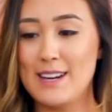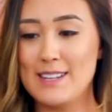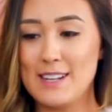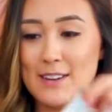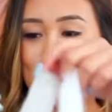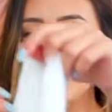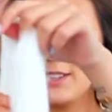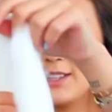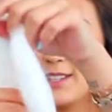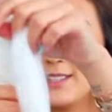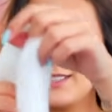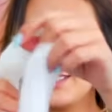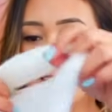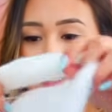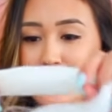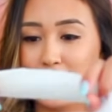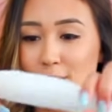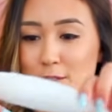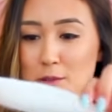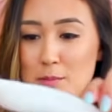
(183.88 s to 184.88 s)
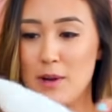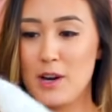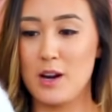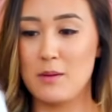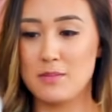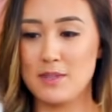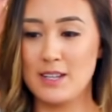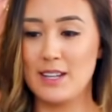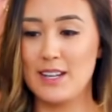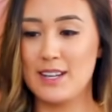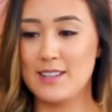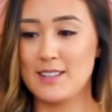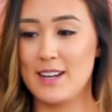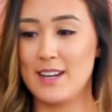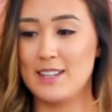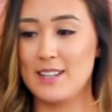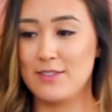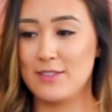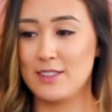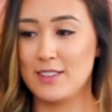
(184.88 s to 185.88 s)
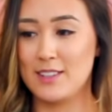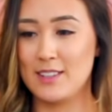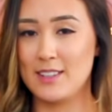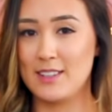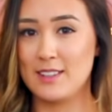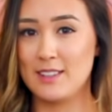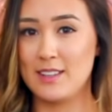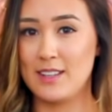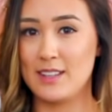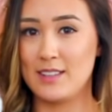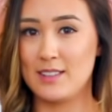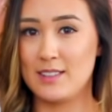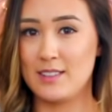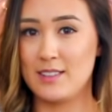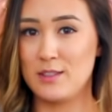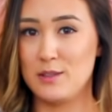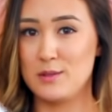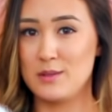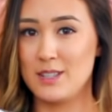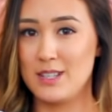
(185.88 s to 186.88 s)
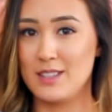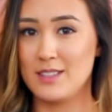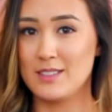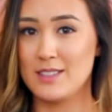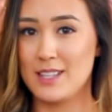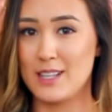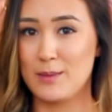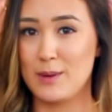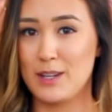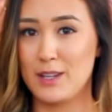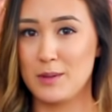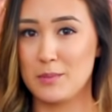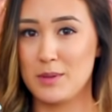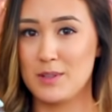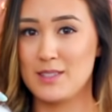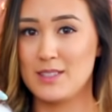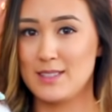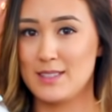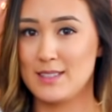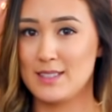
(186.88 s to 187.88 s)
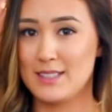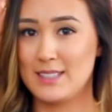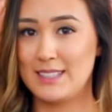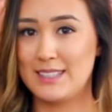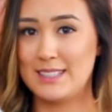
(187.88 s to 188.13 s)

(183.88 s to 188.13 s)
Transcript: I definitely didn't use my arm to knit. I definitely like used needles like a regular person does it.